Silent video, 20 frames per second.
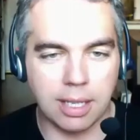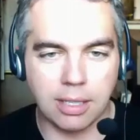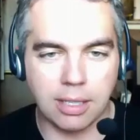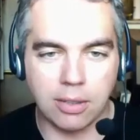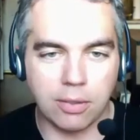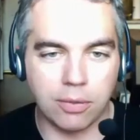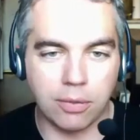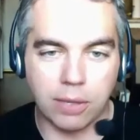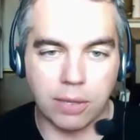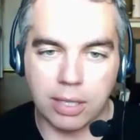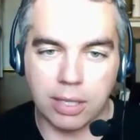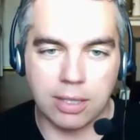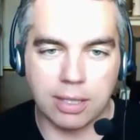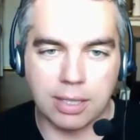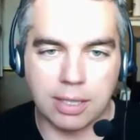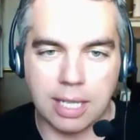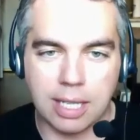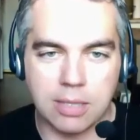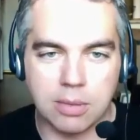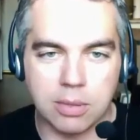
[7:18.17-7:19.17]
you figure that
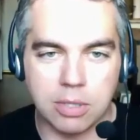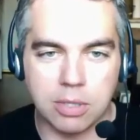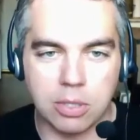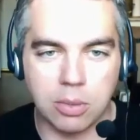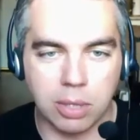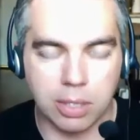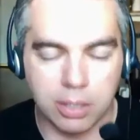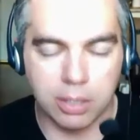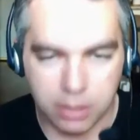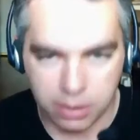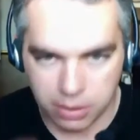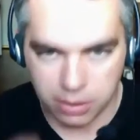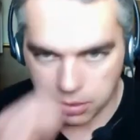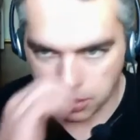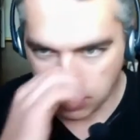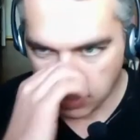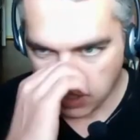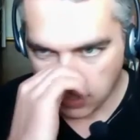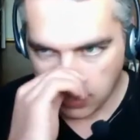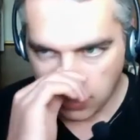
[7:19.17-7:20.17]
that's what you want to do.
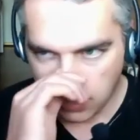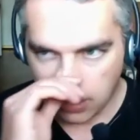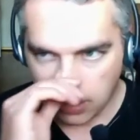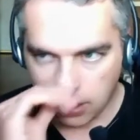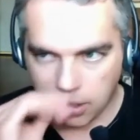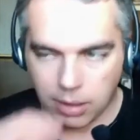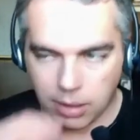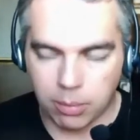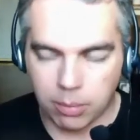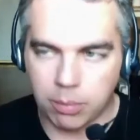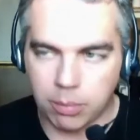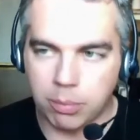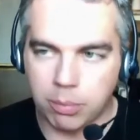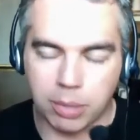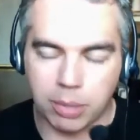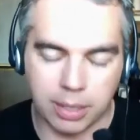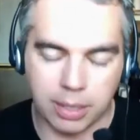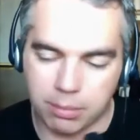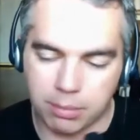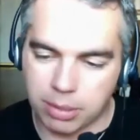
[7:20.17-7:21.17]

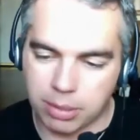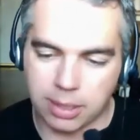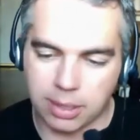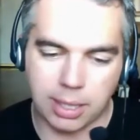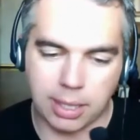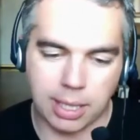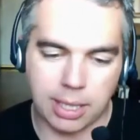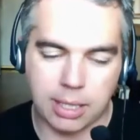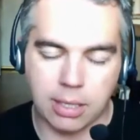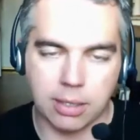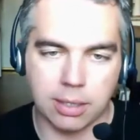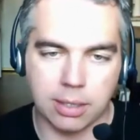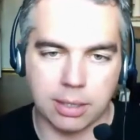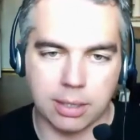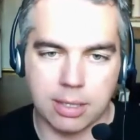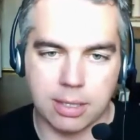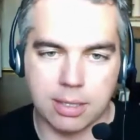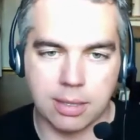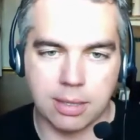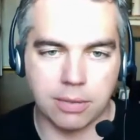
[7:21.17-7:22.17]
But like all the
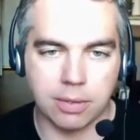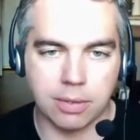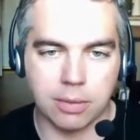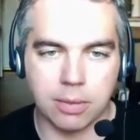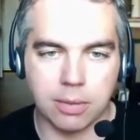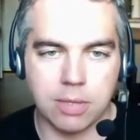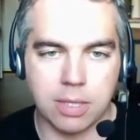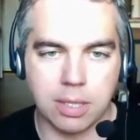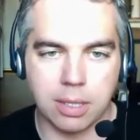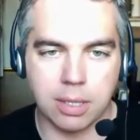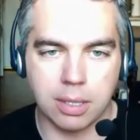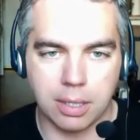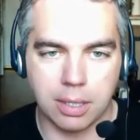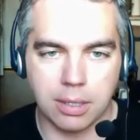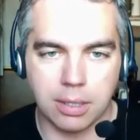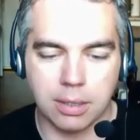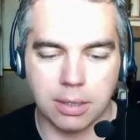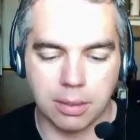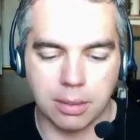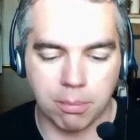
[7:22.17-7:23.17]
lean stuff that we've studied,
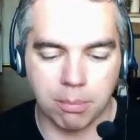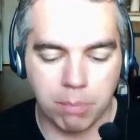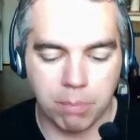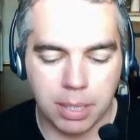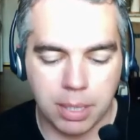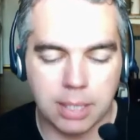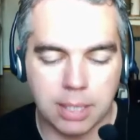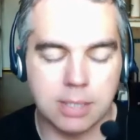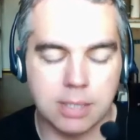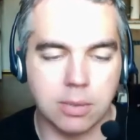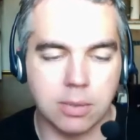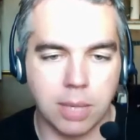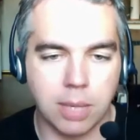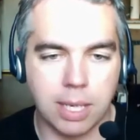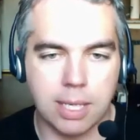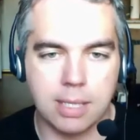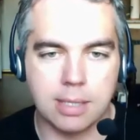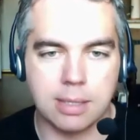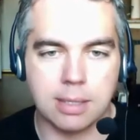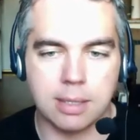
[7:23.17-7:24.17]
the biggest
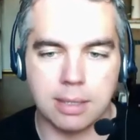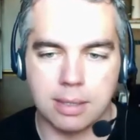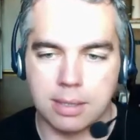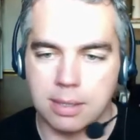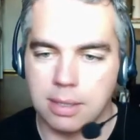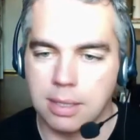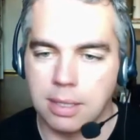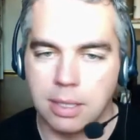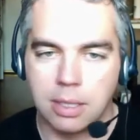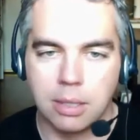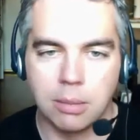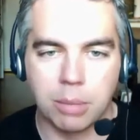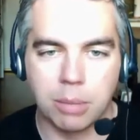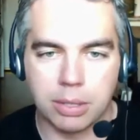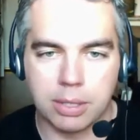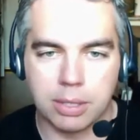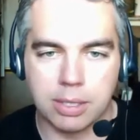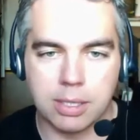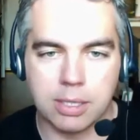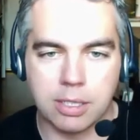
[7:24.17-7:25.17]
waste is
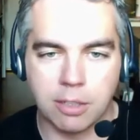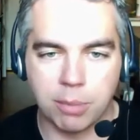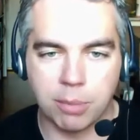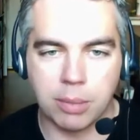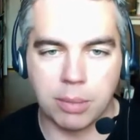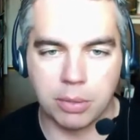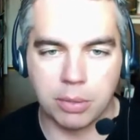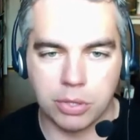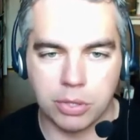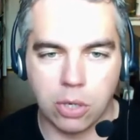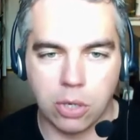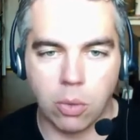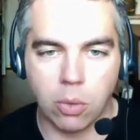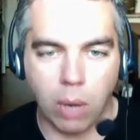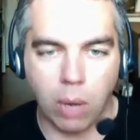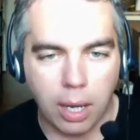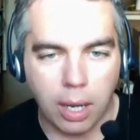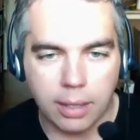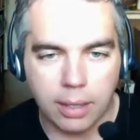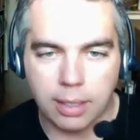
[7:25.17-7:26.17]
building stuff people don't
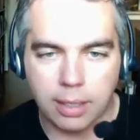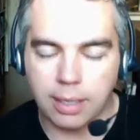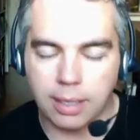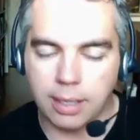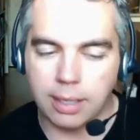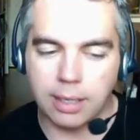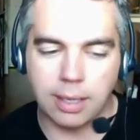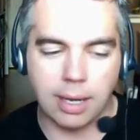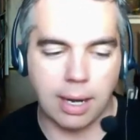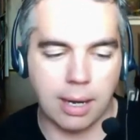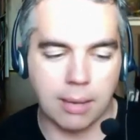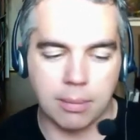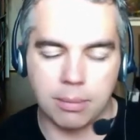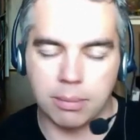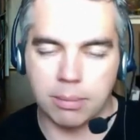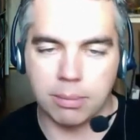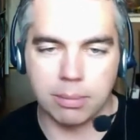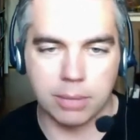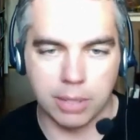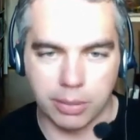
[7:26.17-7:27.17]
want, and
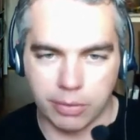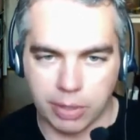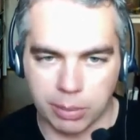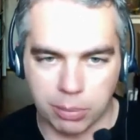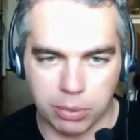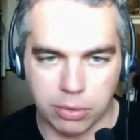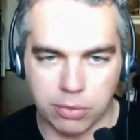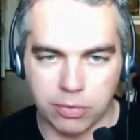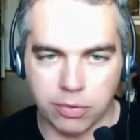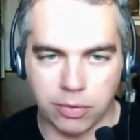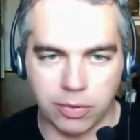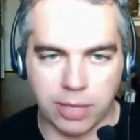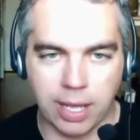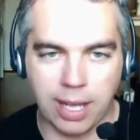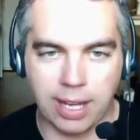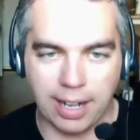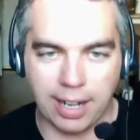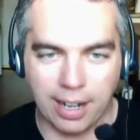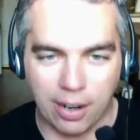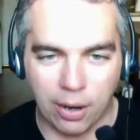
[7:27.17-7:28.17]
I'm living proof of
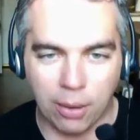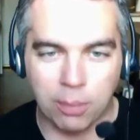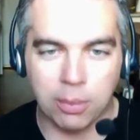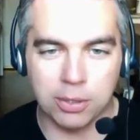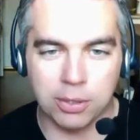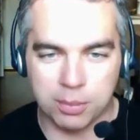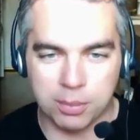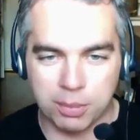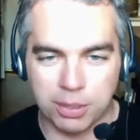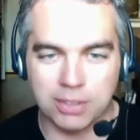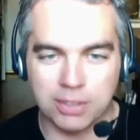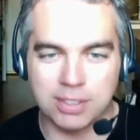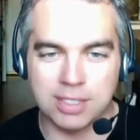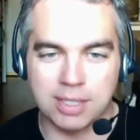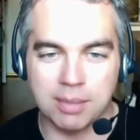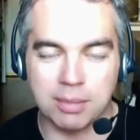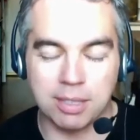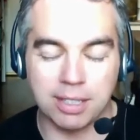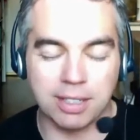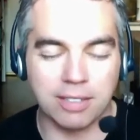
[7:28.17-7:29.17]
that. I almost built
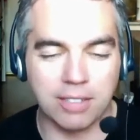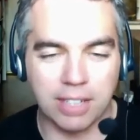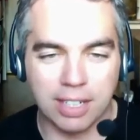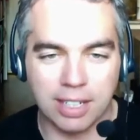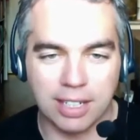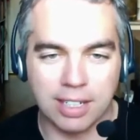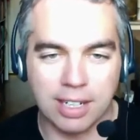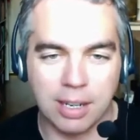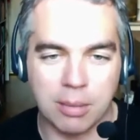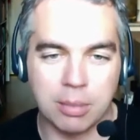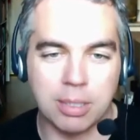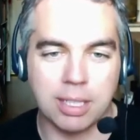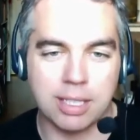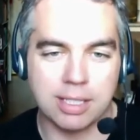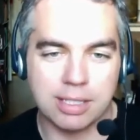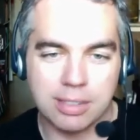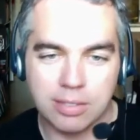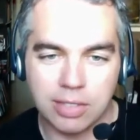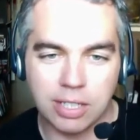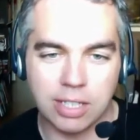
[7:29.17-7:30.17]
something very
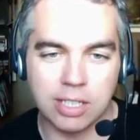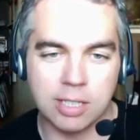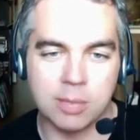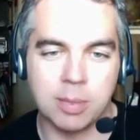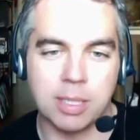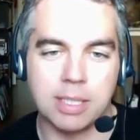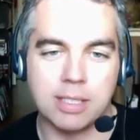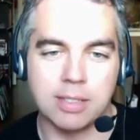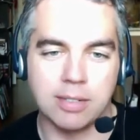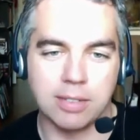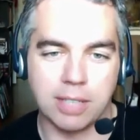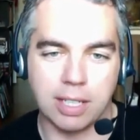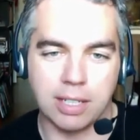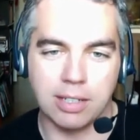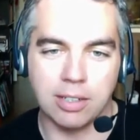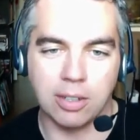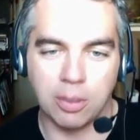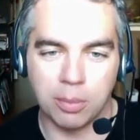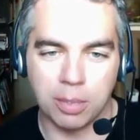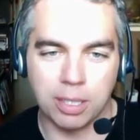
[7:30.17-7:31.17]
complex and very expensive that
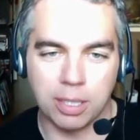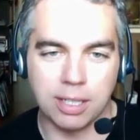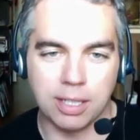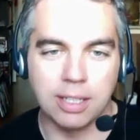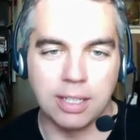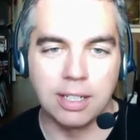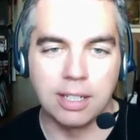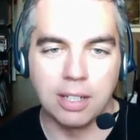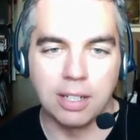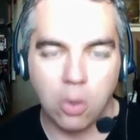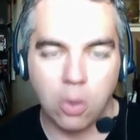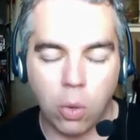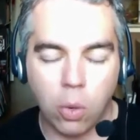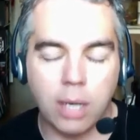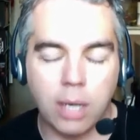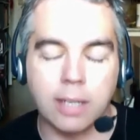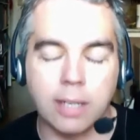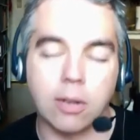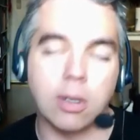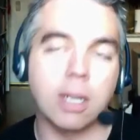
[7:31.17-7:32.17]
nobody
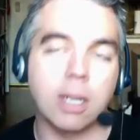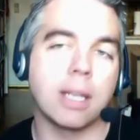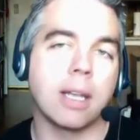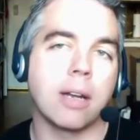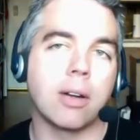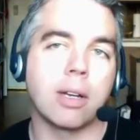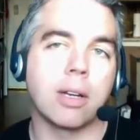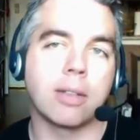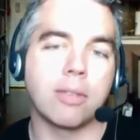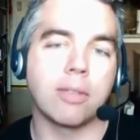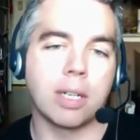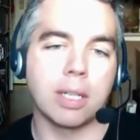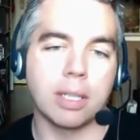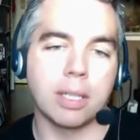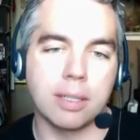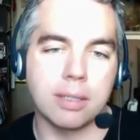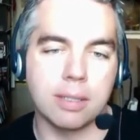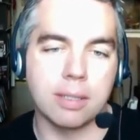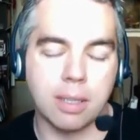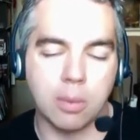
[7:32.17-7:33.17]
wanted, or at the very
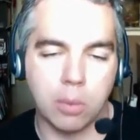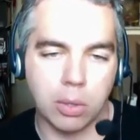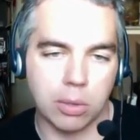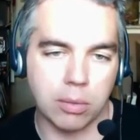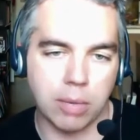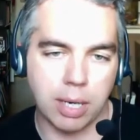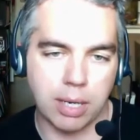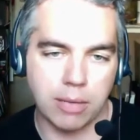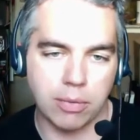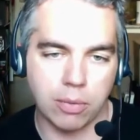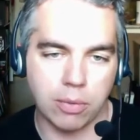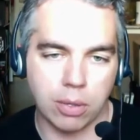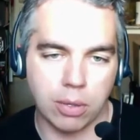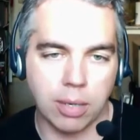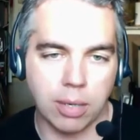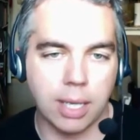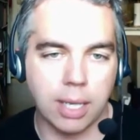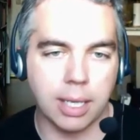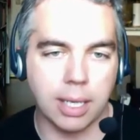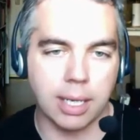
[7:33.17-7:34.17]
least they weren't ready for,
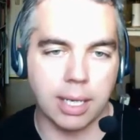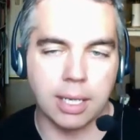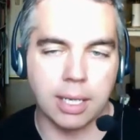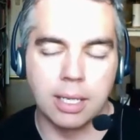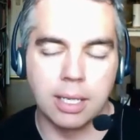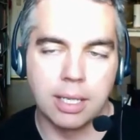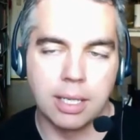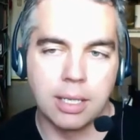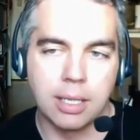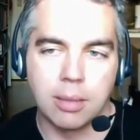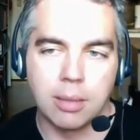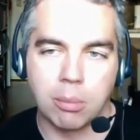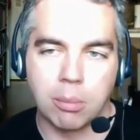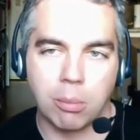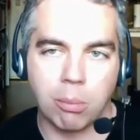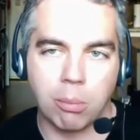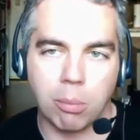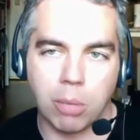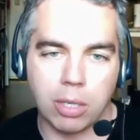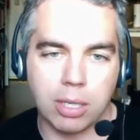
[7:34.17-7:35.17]
right? Like
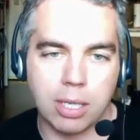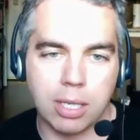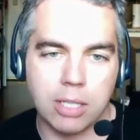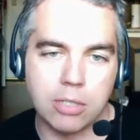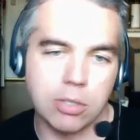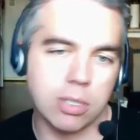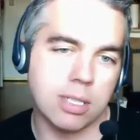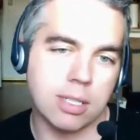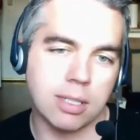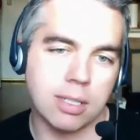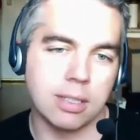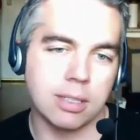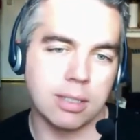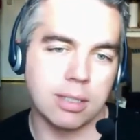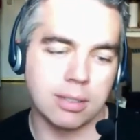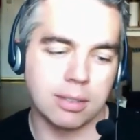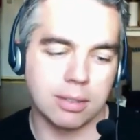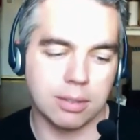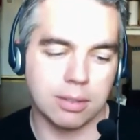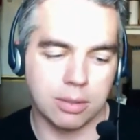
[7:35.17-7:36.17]
Mark Andreessen
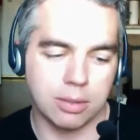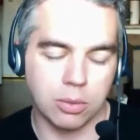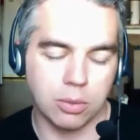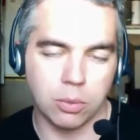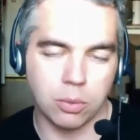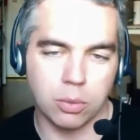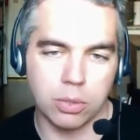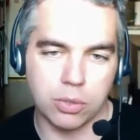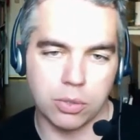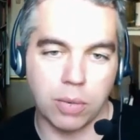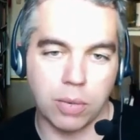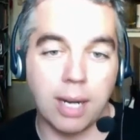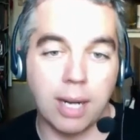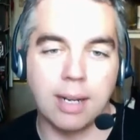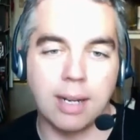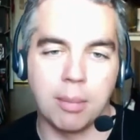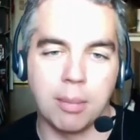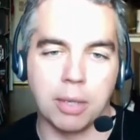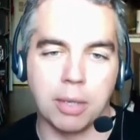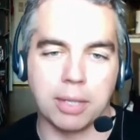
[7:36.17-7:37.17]
was right
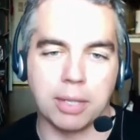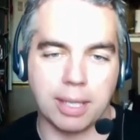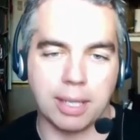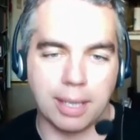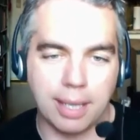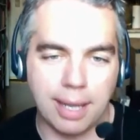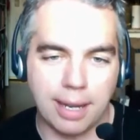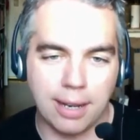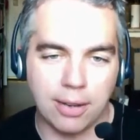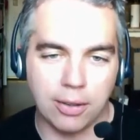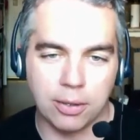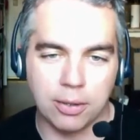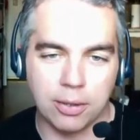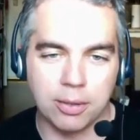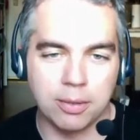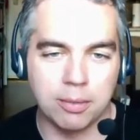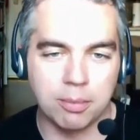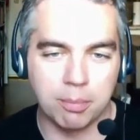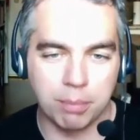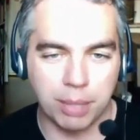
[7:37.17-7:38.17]
about the cloud,
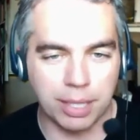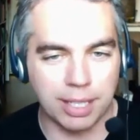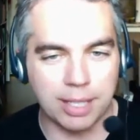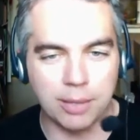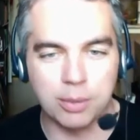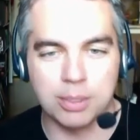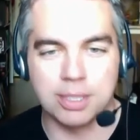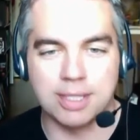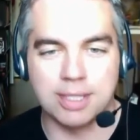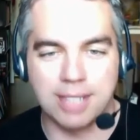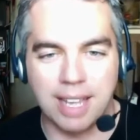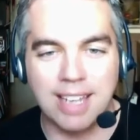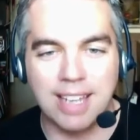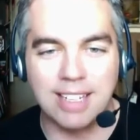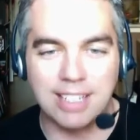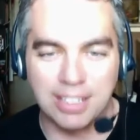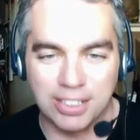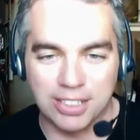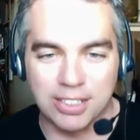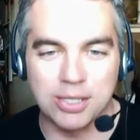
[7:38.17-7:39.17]
but he was 10
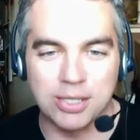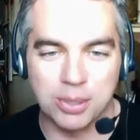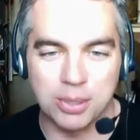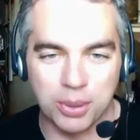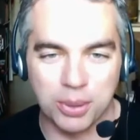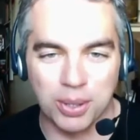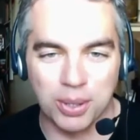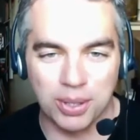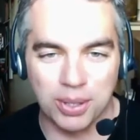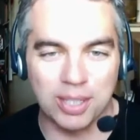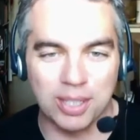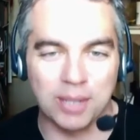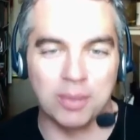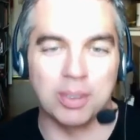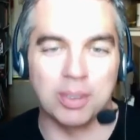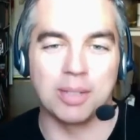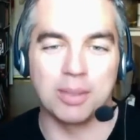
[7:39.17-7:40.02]
years too early when it